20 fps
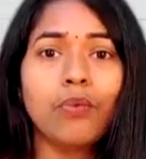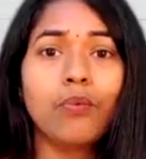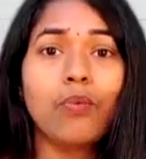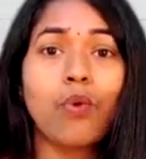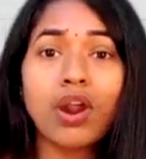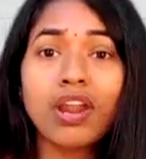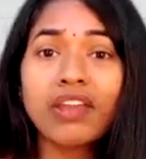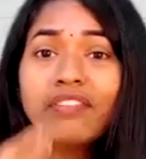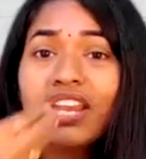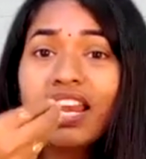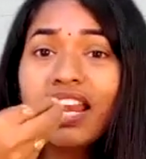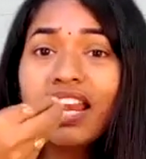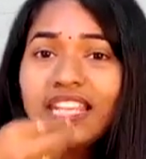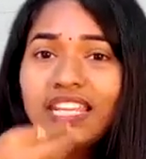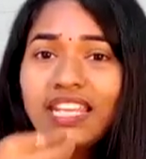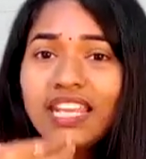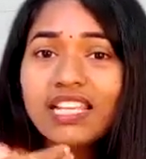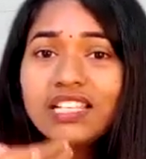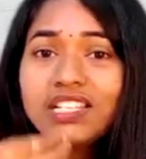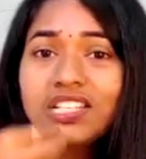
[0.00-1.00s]
Whatever
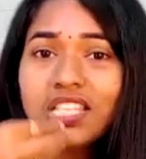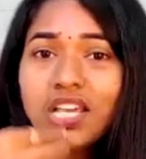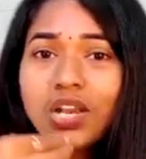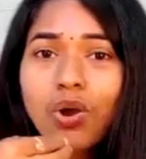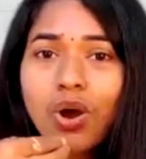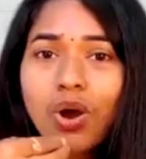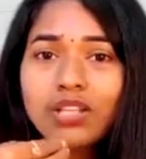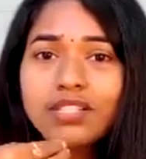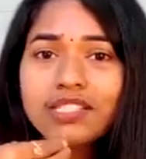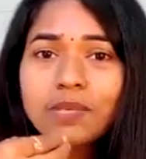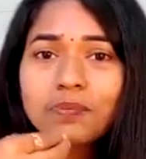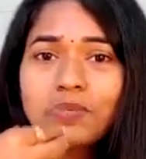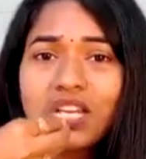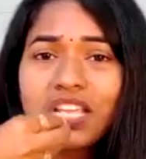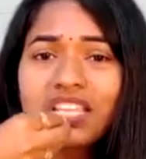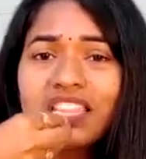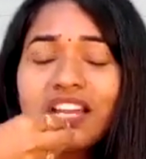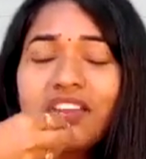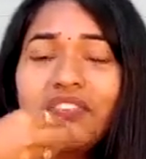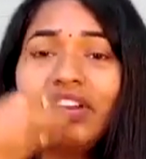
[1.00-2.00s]
I teach the concepts,
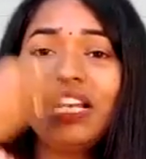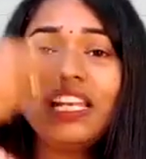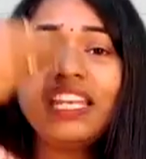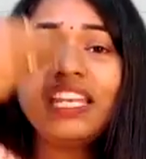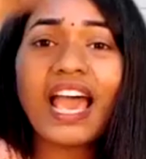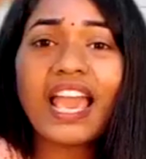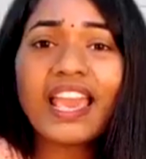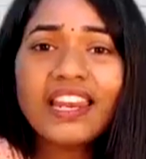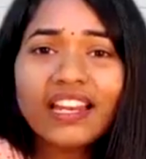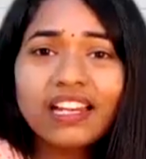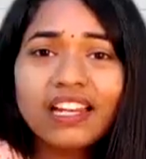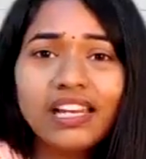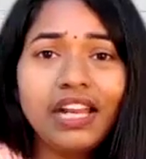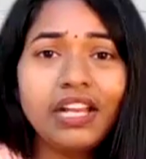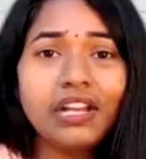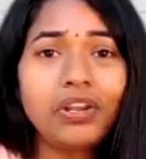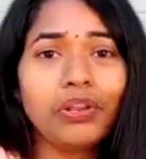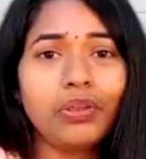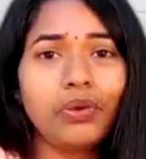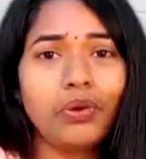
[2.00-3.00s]
na, that will directly
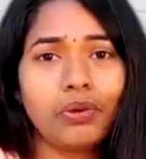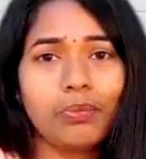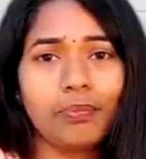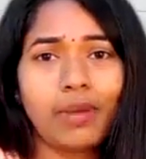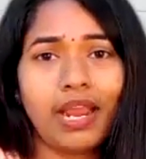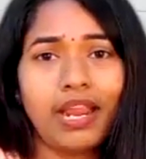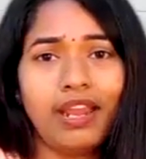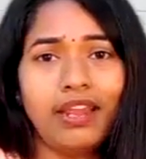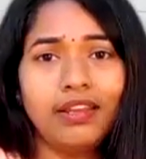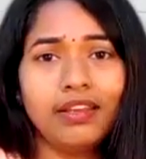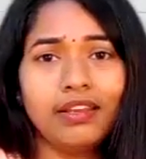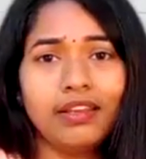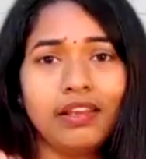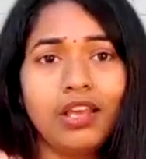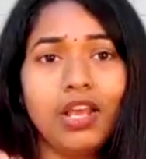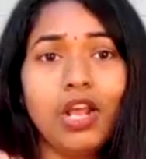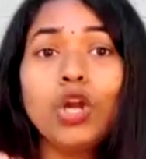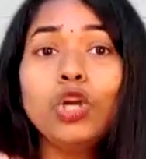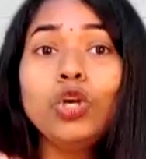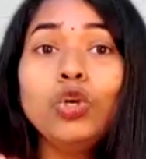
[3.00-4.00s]
enter your mind.
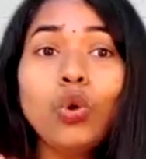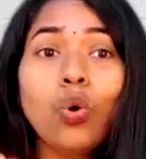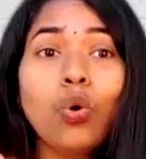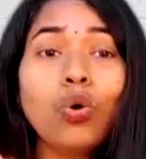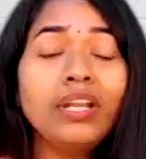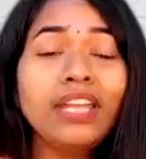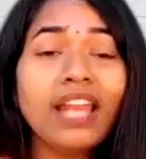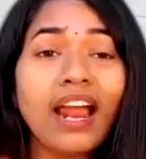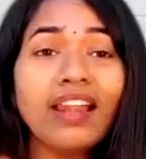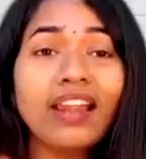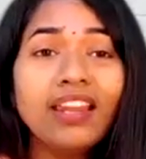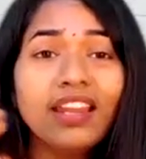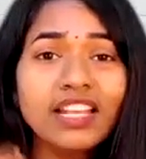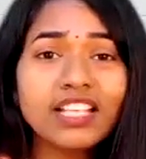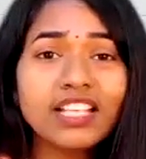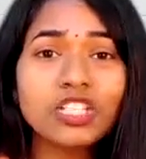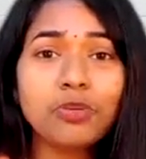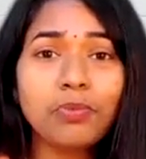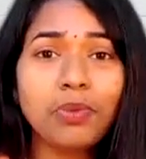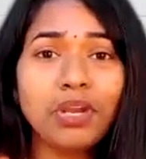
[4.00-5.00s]
Don't
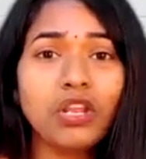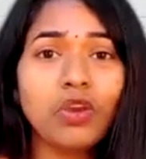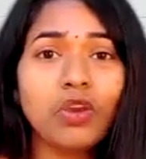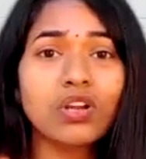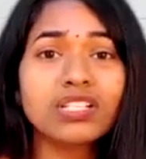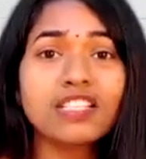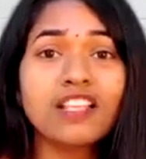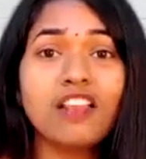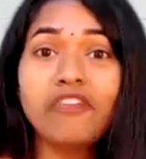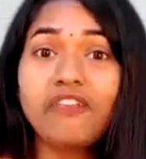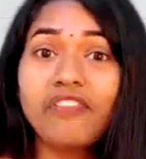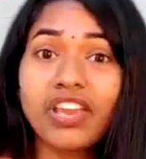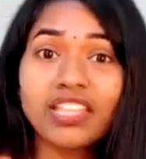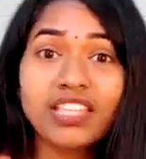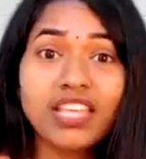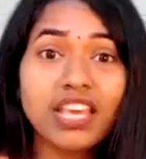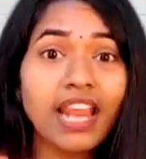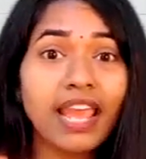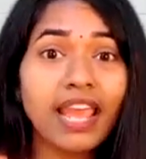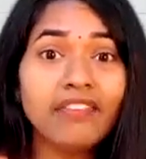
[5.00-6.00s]
underestimate yourself
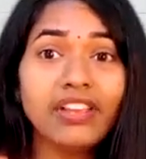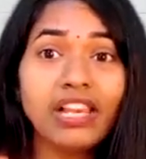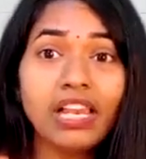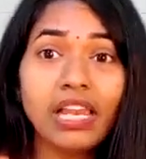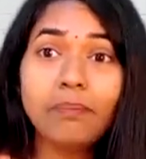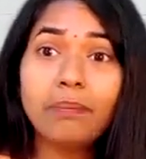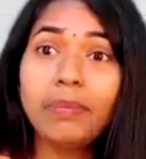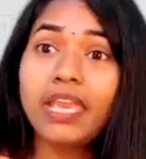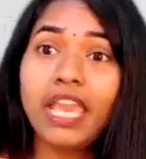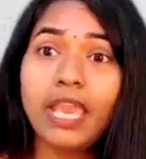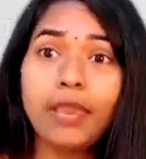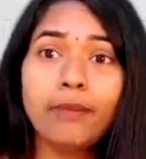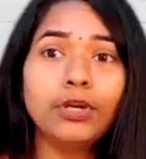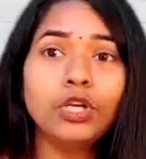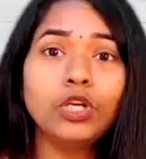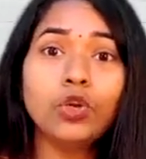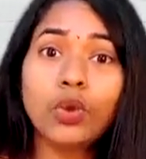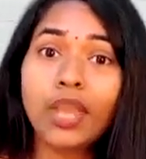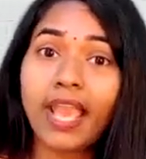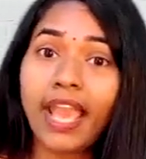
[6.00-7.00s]
whether I will be
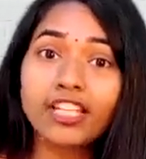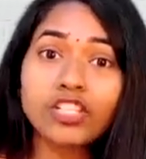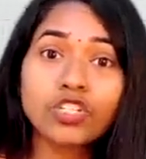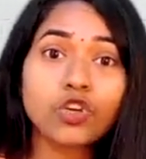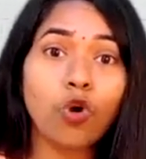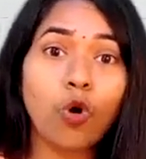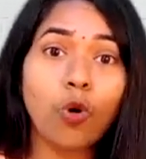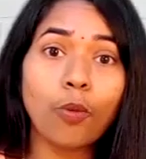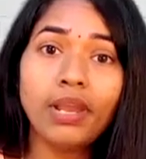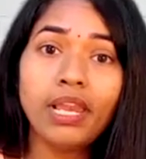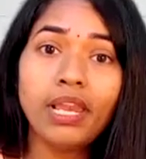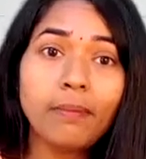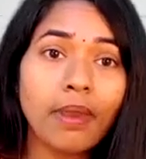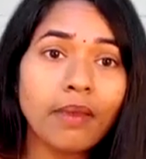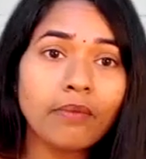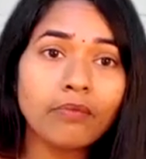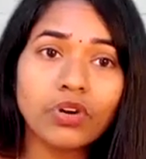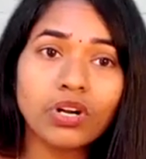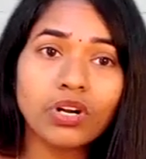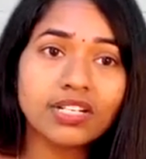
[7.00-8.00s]
able to catch Komali
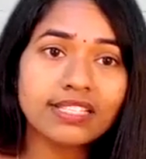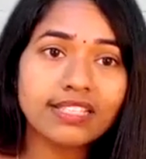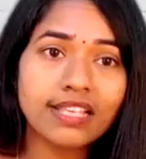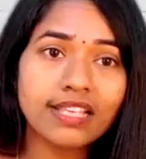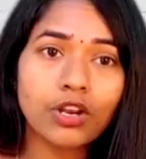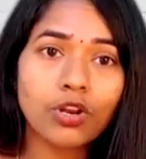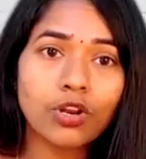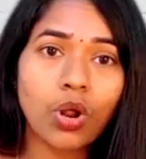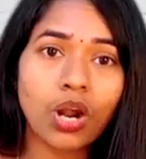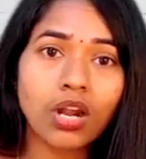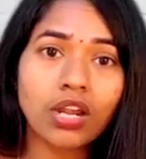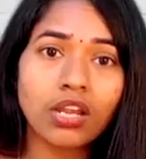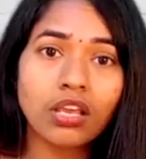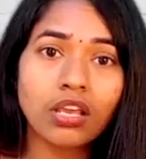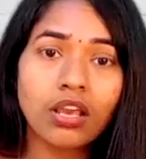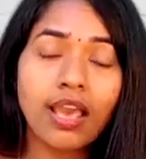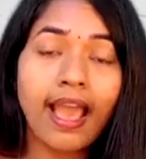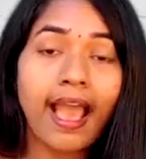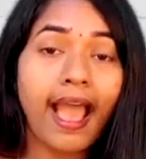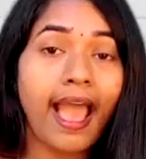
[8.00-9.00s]
ma'am words or not.
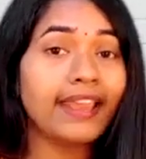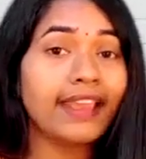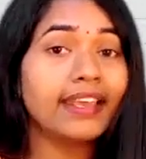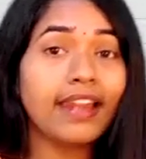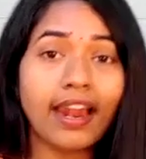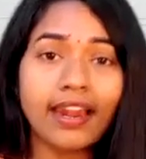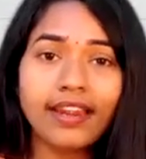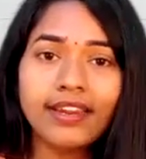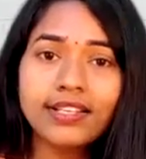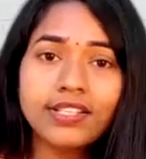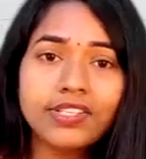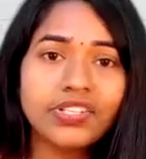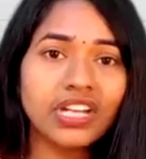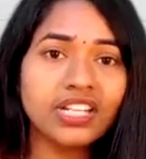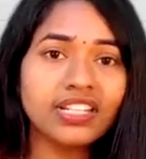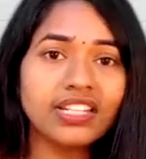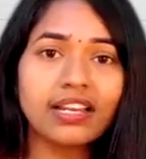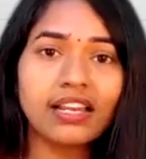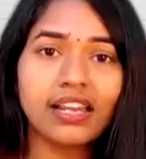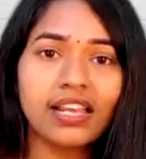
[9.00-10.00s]
I can
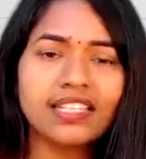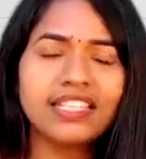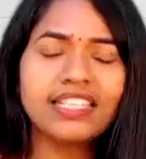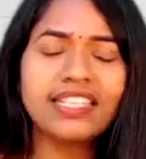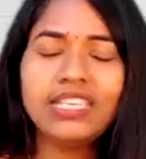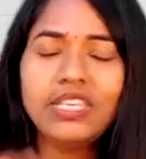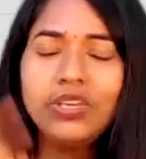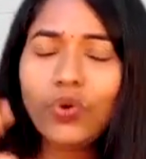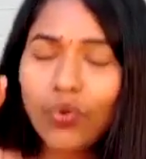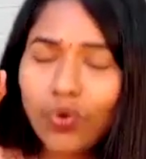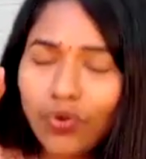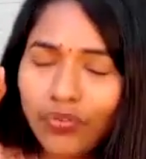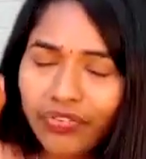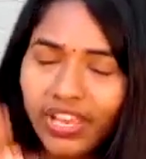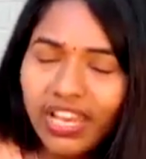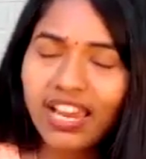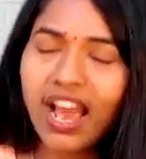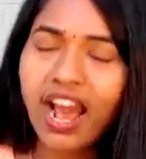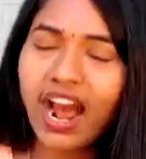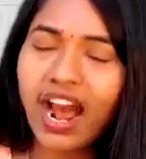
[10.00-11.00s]
understand the class. You
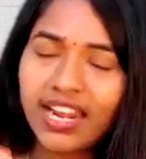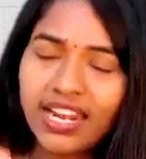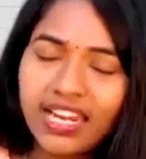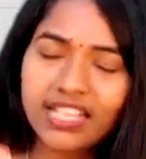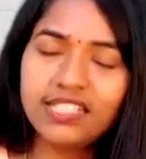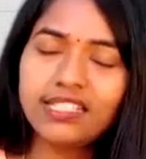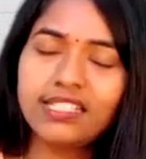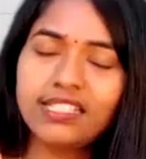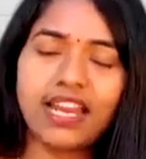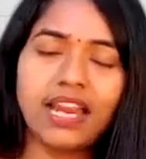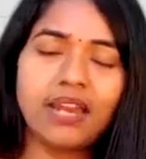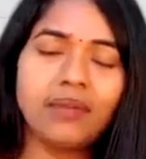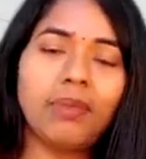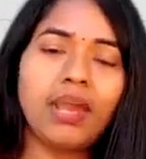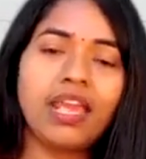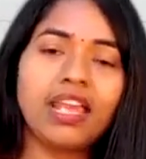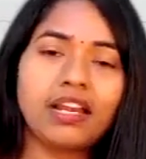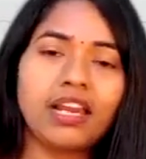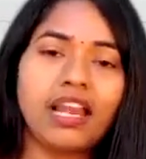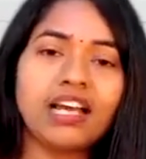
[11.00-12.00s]
will understand
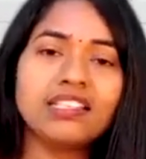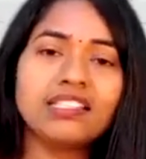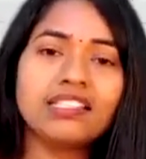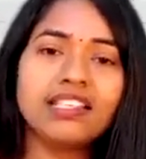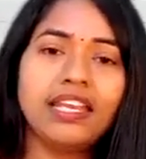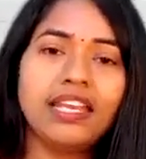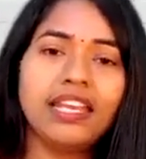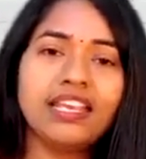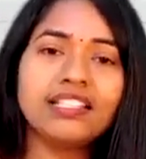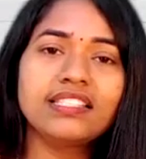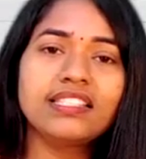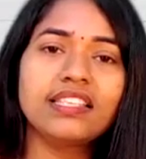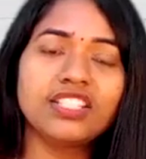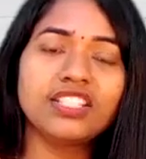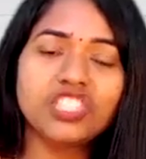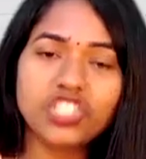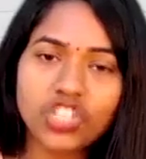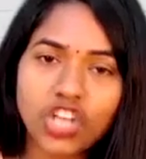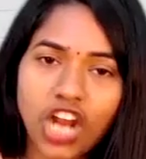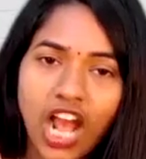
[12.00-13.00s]
my class. It is
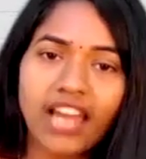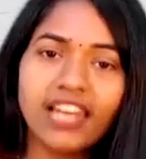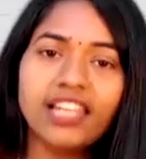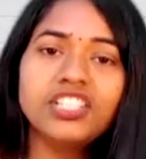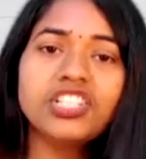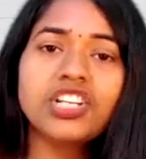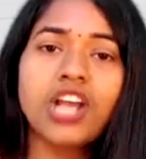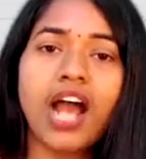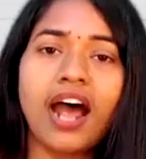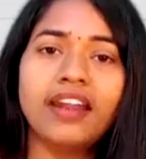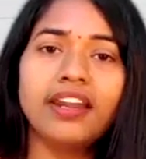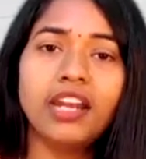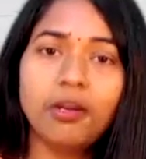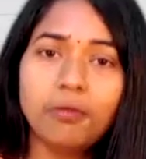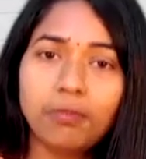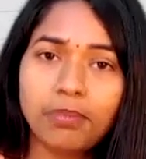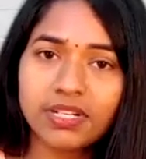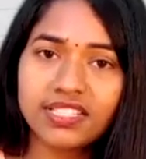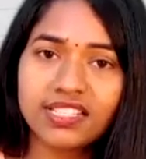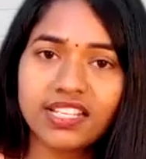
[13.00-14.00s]
a challenge,
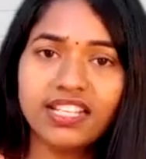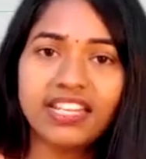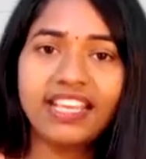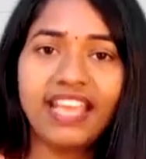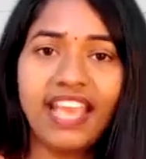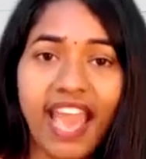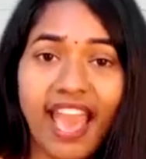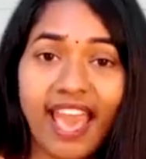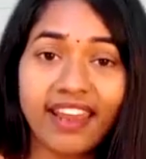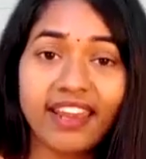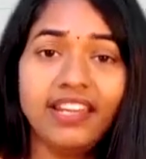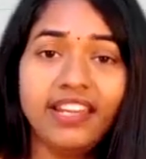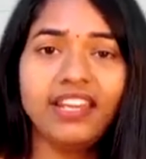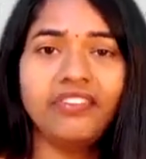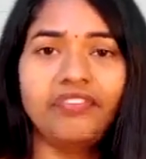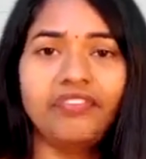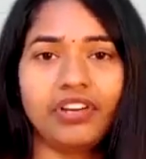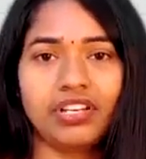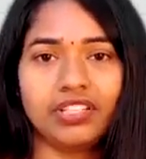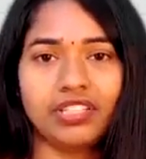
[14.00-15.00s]
100%
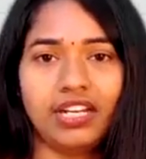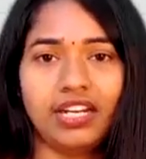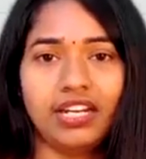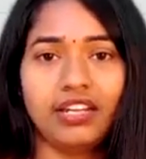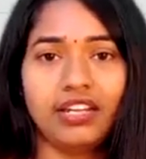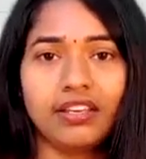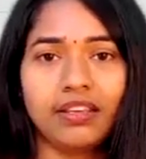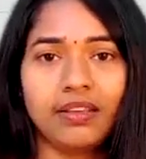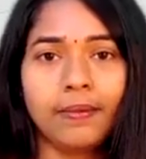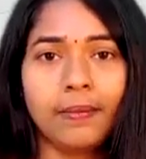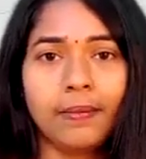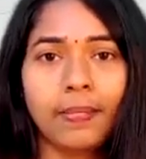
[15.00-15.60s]
guarantee for that.